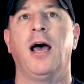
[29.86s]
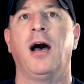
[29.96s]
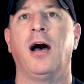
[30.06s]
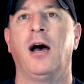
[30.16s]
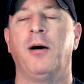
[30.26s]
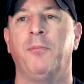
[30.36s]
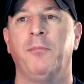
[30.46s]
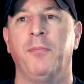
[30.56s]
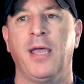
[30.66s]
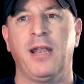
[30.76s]

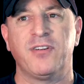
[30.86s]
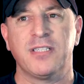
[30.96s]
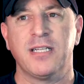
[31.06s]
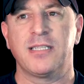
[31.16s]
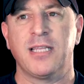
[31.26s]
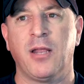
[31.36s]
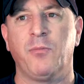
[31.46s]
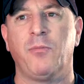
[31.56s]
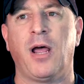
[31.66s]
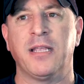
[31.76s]
And ever since
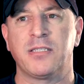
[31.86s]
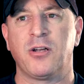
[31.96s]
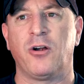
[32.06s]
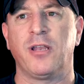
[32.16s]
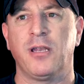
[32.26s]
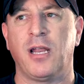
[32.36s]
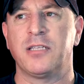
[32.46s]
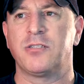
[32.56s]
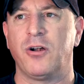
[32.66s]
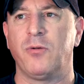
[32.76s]
then, I
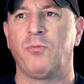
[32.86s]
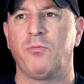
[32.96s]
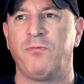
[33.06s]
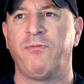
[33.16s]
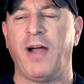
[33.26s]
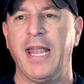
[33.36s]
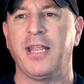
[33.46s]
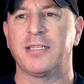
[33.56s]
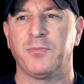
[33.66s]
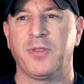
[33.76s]
started
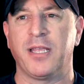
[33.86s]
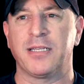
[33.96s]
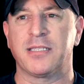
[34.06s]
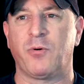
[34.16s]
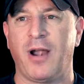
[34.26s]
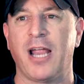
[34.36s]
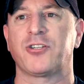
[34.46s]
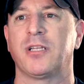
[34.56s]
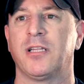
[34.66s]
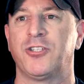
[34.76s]
finding some things that were
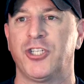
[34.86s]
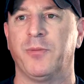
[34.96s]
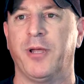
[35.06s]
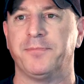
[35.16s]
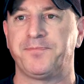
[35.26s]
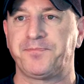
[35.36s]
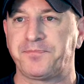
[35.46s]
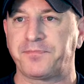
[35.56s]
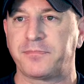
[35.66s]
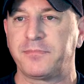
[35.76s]
actually legitimate.
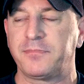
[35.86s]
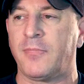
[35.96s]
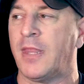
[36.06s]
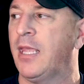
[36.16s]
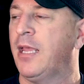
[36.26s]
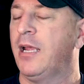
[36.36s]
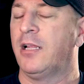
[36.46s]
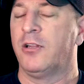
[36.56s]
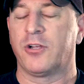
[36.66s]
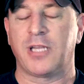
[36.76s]

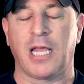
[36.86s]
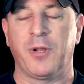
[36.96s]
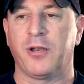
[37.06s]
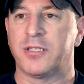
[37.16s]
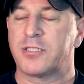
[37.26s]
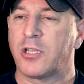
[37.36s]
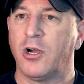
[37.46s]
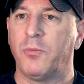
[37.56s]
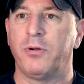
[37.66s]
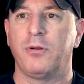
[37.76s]
Looked at them under the
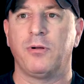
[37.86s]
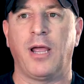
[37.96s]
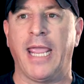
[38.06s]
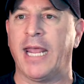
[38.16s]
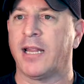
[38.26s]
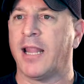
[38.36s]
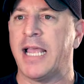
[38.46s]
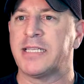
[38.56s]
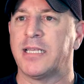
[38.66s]
scope, analyzed